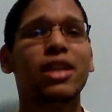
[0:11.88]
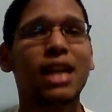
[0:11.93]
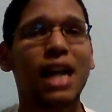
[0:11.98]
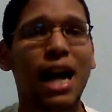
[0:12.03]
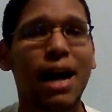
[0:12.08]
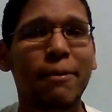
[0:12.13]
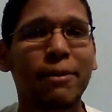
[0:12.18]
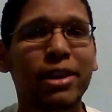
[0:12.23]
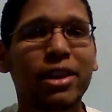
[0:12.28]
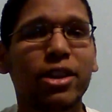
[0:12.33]

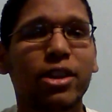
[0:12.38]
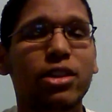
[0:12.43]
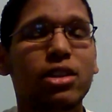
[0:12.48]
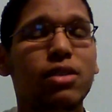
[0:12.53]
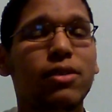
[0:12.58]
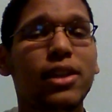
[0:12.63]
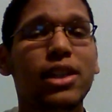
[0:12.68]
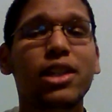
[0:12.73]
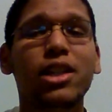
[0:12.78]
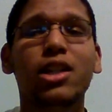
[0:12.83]
Comic Clerks
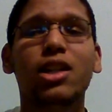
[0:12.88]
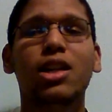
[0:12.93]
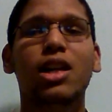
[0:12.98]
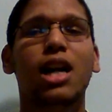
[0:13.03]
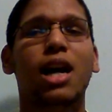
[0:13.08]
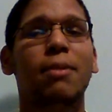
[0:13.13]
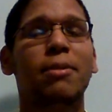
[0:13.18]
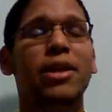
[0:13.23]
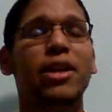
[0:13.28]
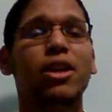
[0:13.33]
video, and
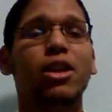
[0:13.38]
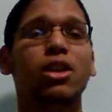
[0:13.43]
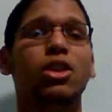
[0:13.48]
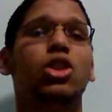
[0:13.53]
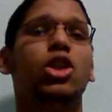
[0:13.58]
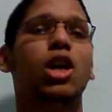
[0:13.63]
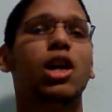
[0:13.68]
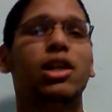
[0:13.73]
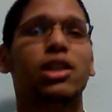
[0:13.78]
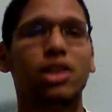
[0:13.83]
I'm here to
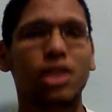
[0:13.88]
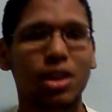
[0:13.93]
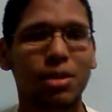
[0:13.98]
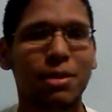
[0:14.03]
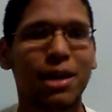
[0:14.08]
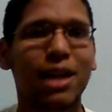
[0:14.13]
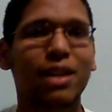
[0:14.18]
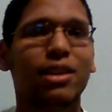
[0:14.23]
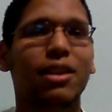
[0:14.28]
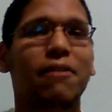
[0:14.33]
talk to you
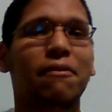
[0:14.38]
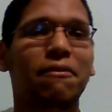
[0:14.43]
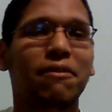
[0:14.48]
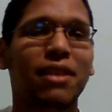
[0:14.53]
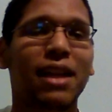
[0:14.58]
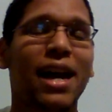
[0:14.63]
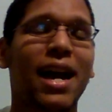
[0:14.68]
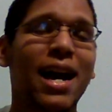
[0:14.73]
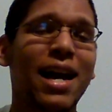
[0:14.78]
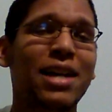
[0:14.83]
about The
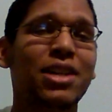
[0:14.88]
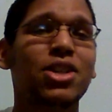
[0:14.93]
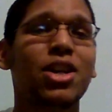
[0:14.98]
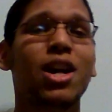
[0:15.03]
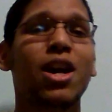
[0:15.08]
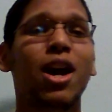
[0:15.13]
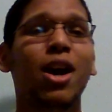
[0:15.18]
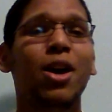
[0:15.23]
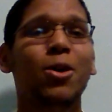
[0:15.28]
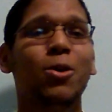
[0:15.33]
Flash
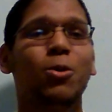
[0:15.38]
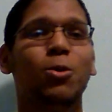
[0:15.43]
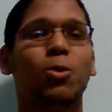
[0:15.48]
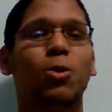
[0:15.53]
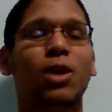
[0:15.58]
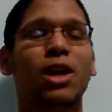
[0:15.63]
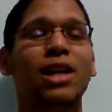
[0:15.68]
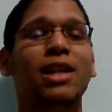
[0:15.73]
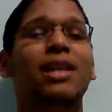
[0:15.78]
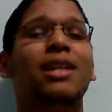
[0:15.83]

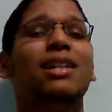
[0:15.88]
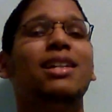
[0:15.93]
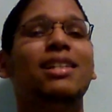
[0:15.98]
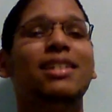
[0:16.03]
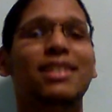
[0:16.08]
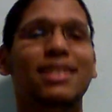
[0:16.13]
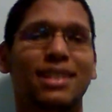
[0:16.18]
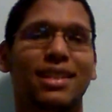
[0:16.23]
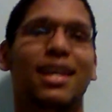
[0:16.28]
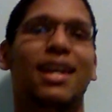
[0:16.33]
running to
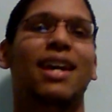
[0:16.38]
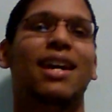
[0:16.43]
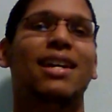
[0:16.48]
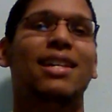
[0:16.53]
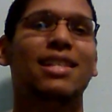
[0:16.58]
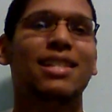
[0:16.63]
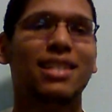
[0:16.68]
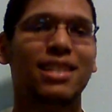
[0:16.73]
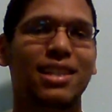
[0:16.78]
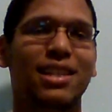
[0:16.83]

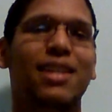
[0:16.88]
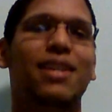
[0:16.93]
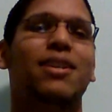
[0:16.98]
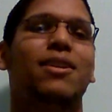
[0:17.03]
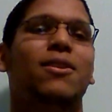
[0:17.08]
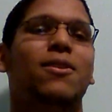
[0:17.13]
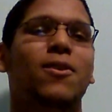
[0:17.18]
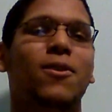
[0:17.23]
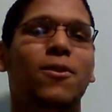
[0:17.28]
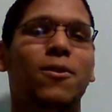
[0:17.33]
stand
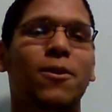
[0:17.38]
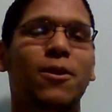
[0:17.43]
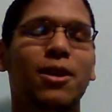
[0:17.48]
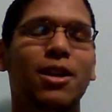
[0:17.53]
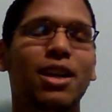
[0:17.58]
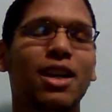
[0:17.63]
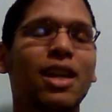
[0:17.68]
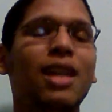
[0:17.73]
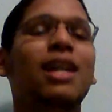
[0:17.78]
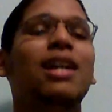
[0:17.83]
still.
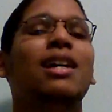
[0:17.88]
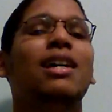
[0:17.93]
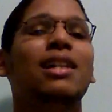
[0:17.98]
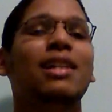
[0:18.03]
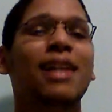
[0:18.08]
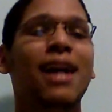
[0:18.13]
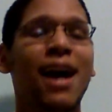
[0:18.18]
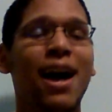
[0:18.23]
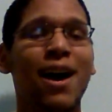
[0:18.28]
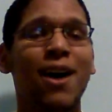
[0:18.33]

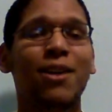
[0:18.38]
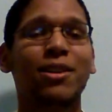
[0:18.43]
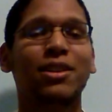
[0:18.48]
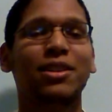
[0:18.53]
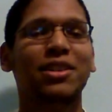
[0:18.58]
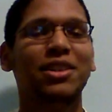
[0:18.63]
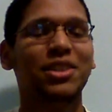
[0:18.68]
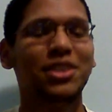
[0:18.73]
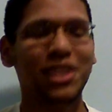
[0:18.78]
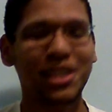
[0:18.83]
Now,
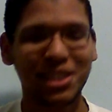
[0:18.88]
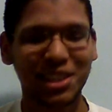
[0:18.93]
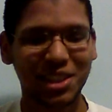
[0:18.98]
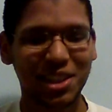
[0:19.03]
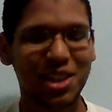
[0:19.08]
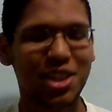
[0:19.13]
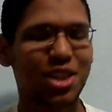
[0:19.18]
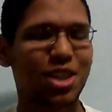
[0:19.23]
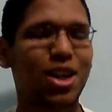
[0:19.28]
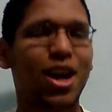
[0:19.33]
just
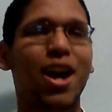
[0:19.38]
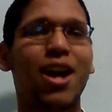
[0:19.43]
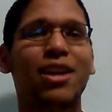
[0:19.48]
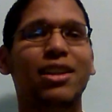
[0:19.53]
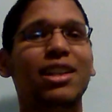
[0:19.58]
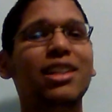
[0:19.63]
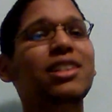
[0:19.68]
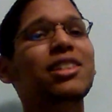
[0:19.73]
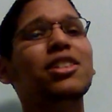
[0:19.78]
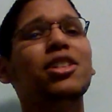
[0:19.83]
to start,
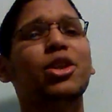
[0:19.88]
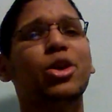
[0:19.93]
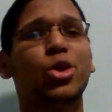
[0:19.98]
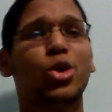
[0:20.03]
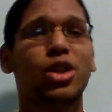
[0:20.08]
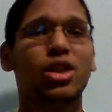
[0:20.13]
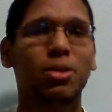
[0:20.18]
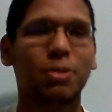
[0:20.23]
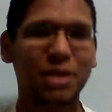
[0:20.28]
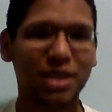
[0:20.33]
this is a
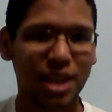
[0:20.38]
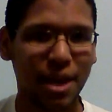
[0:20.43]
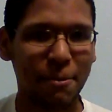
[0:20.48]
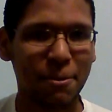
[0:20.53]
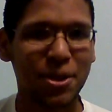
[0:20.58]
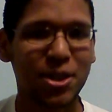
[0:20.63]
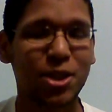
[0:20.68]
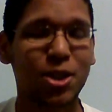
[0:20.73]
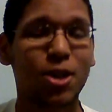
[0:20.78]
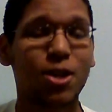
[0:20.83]
Christmas
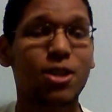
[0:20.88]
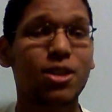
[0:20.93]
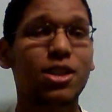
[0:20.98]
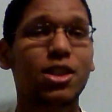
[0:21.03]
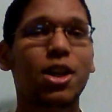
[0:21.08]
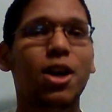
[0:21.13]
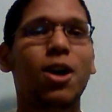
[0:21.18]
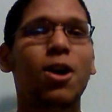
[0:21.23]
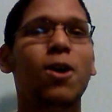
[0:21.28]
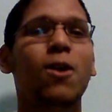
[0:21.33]
episode,
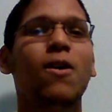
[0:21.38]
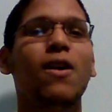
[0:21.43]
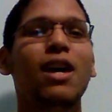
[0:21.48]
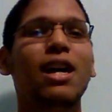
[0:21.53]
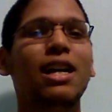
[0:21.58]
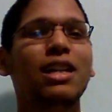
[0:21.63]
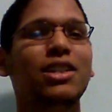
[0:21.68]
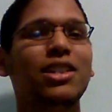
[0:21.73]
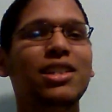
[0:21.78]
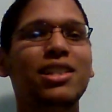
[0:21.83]
so
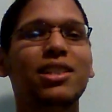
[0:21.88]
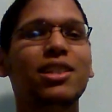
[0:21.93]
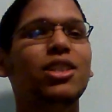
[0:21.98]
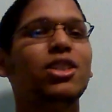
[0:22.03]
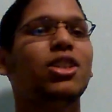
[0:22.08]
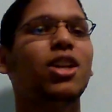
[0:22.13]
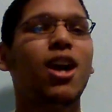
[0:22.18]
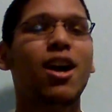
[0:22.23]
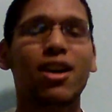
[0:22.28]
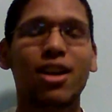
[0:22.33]
just to
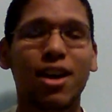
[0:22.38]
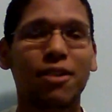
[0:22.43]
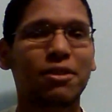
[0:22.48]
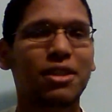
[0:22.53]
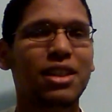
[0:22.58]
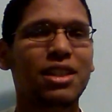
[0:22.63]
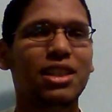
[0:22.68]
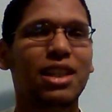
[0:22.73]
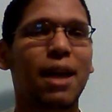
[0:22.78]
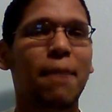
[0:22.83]
start off
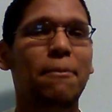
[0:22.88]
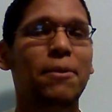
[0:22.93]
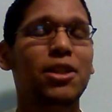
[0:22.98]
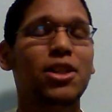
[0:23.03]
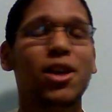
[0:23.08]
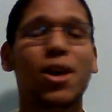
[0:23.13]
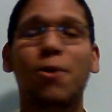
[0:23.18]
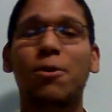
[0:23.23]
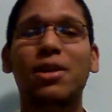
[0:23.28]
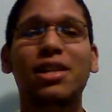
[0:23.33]
this
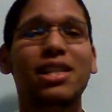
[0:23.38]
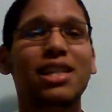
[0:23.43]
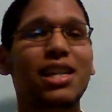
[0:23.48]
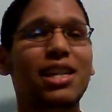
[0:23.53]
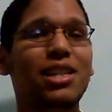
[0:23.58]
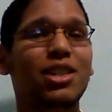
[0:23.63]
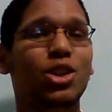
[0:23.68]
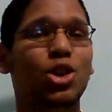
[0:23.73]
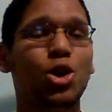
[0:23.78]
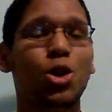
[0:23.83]
episode, we
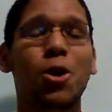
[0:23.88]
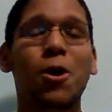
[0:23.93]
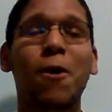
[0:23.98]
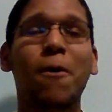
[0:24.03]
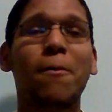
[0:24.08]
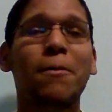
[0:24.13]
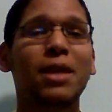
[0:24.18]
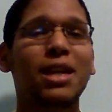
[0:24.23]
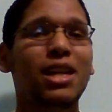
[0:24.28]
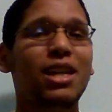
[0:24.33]
see
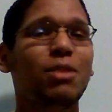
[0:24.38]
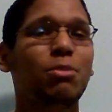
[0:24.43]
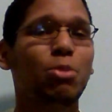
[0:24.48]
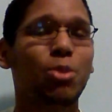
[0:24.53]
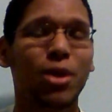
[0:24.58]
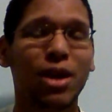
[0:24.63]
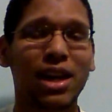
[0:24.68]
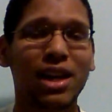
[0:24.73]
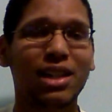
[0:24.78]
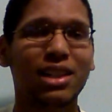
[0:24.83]
Zoom. He
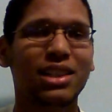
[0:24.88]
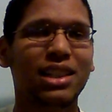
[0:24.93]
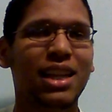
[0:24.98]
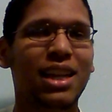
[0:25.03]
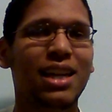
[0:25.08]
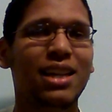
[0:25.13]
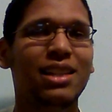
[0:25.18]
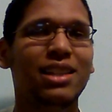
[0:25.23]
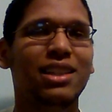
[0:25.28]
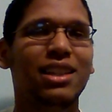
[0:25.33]
breaks
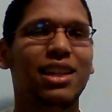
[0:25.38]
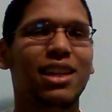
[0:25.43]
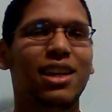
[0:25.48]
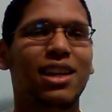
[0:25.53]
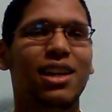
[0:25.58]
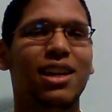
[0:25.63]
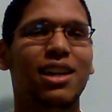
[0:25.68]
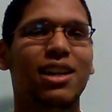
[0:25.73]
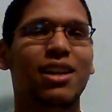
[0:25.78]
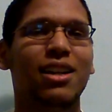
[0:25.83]

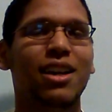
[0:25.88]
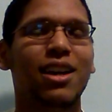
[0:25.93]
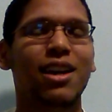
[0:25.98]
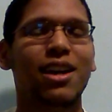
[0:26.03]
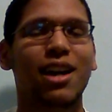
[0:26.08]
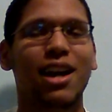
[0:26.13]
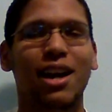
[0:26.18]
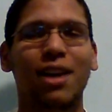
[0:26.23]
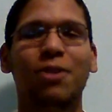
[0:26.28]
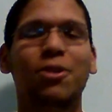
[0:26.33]
into,
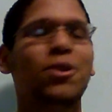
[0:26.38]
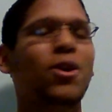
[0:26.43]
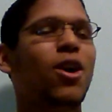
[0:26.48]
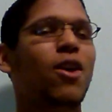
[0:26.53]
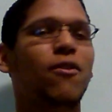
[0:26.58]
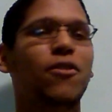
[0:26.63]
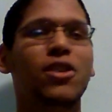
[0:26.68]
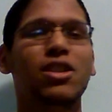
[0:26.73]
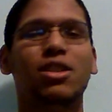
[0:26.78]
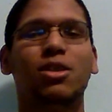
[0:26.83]
I don't know
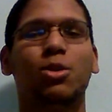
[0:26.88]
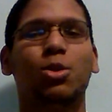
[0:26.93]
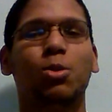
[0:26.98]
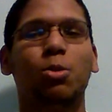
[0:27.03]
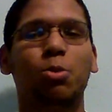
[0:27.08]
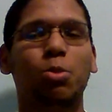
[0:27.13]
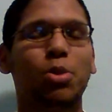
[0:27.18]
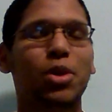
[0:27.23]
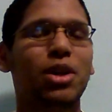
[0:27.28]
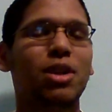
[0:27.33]
if it's
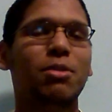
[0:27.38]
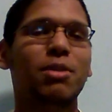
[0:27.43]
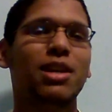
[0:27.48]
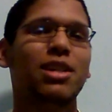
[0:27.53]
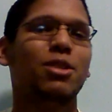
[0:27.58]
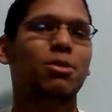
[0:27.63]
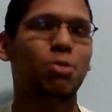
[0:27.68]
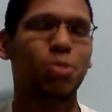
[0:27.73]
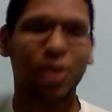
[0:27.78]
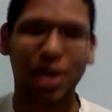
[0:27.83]
pretty
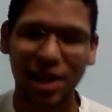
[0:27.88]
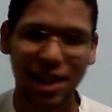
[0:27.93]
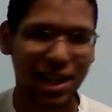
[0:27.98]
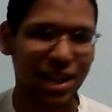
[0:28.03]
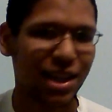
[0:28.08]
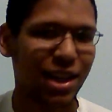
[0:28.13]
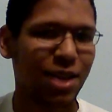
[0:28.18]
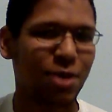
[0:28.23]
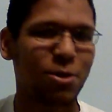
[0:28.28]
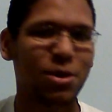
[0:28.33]
much
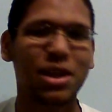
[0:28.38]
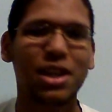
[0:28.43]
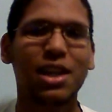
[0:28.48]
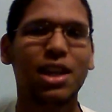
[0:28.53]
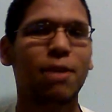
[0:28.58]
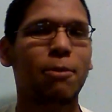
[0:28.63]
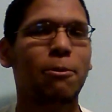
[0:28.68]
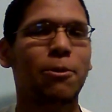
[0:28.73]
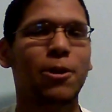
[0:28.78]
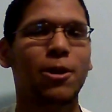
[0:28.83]
breaking in when he
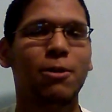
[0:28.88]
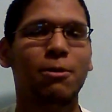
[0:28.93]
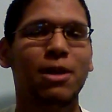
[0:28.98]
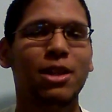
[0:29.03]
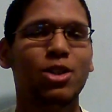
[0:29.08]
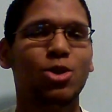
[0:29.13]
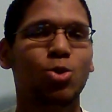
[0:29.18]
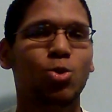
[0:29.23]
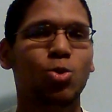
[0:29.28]
can pretty much